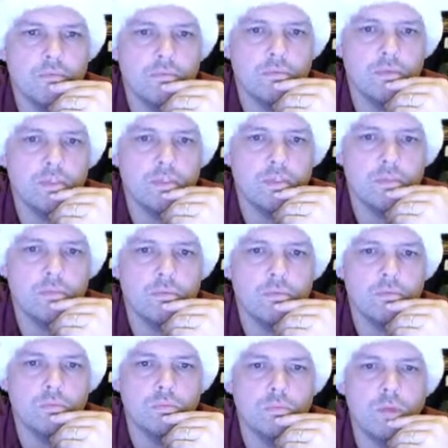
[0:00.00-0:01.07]
he
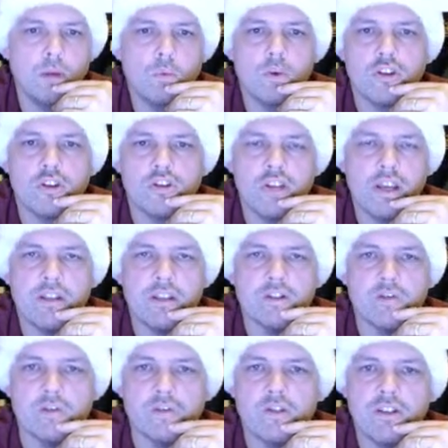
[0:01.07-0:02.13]
might want to change
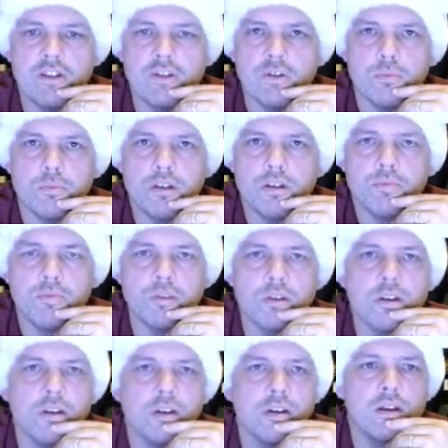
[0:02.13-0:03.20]
or thinks should be different.
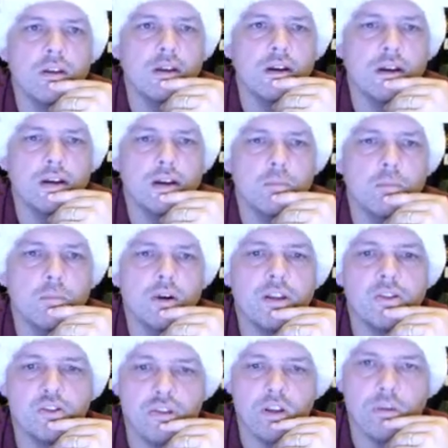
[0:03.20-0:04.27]
But
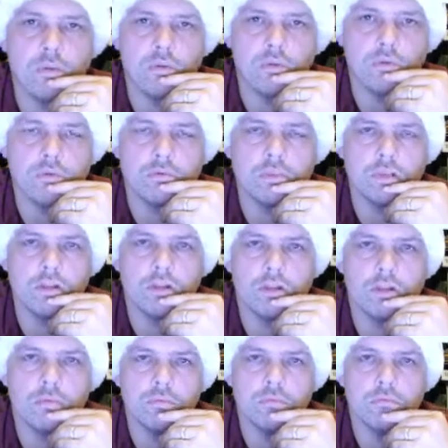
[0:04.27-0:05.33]
in general,
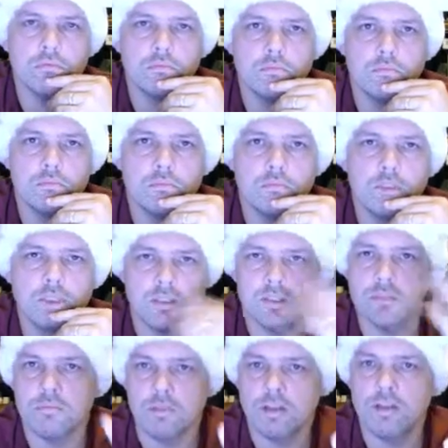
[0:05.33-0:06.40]
it
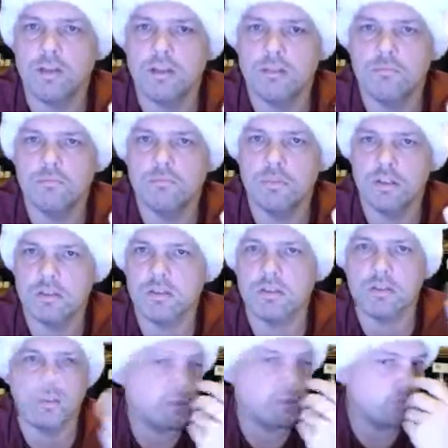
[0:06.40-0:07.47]
seems like he is
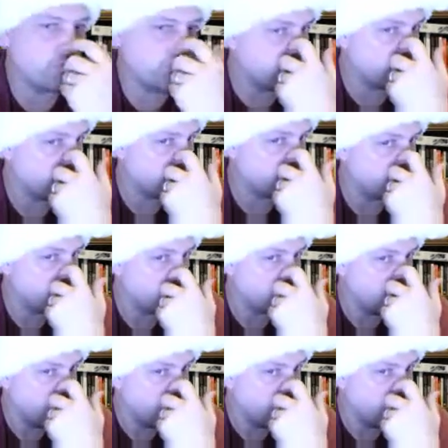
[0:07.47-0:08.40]
still a big fan of the phone.